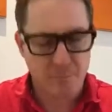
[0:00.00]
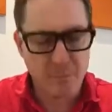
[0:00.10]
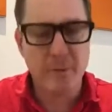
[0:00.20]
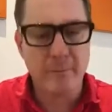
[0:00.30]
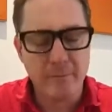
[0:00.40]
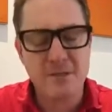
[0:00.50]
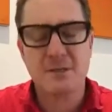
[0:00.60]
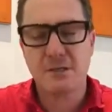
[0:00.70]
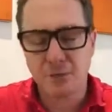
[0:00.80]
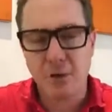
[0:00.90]

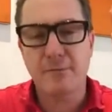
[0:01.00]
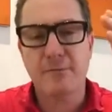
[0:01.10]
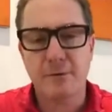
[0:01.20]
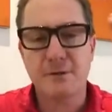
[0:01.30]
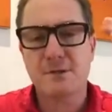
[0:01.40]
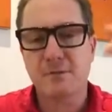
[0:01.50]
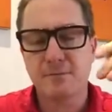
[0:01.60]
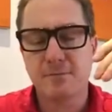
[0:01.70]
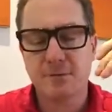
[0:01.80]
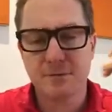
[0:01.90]
obviously dried fruits of
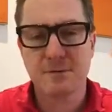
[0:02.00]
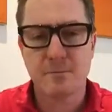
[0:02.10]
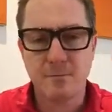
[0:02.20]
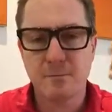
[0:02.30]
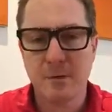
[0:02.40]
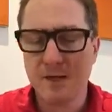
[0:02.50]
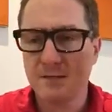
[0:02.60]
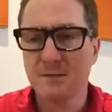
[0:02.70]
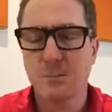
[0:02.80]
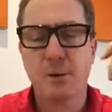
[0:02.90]

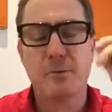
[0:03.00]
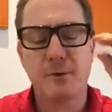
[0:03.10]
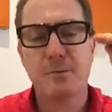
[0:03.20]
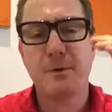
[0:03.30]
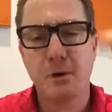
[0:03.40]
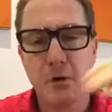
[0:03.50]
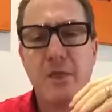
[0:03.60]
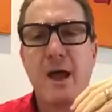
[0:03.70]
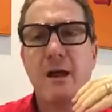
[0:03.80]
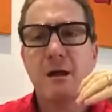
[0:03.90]
raisins and whatnot, but beyond
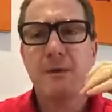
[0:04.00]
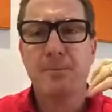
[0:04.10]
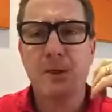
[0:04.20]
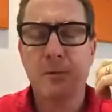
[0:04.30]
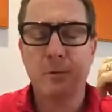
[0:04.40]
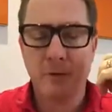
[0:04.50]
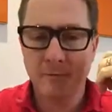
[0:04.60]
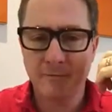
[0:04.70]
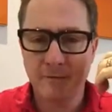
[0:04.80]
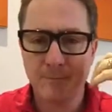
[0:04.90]
that I'm looking
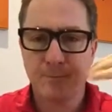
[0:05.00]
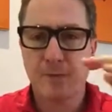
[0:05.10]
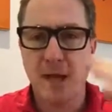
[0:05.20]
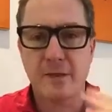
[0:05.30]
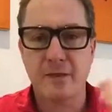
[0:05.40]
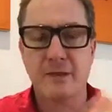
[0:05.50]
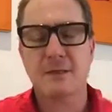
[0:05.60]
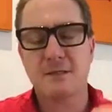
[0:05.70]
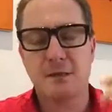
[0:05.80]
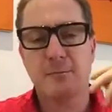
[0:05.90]
for other
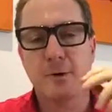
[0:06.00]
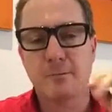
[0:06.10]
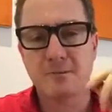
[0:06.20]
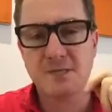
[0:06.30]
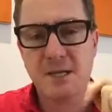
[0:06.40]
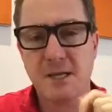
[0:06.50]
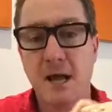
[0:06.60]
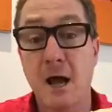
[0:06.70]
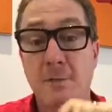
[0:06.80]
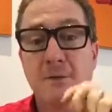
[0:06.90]
things, and I'm seeing
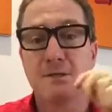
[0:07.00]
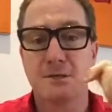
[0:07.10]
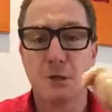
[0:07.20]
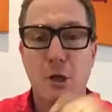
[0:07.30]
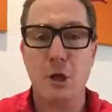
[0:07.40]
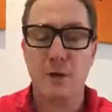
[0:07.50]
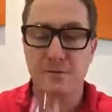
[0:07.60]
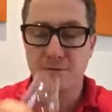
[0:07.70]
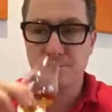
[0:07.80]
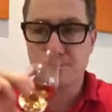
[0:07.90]
almonds and
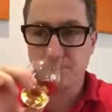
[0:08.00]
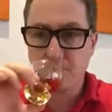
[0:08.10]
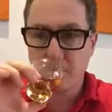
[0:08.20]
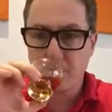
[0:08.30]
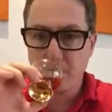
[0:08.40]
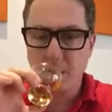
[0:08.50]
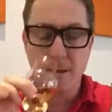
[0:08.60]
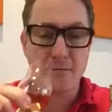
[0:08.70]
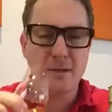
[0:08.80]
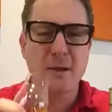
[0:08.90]
cloves.
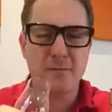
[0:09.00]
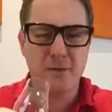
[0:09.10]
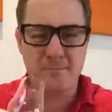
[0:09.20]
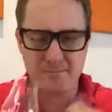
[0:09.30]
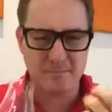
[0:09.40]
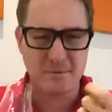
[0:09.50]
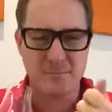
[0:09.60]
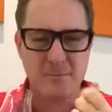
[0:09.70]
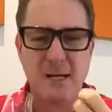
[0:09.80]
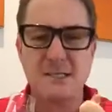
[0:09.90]
Lovely, lovely,
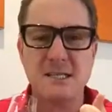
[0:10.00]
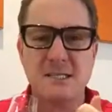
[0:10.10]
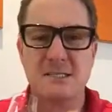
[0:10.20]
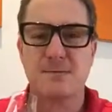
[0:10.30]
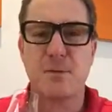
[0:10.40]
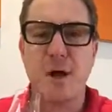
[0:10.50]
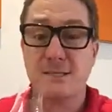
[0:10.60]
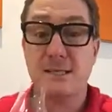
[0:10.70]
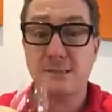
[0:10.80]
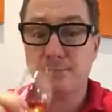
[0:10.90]
nutty and spicy.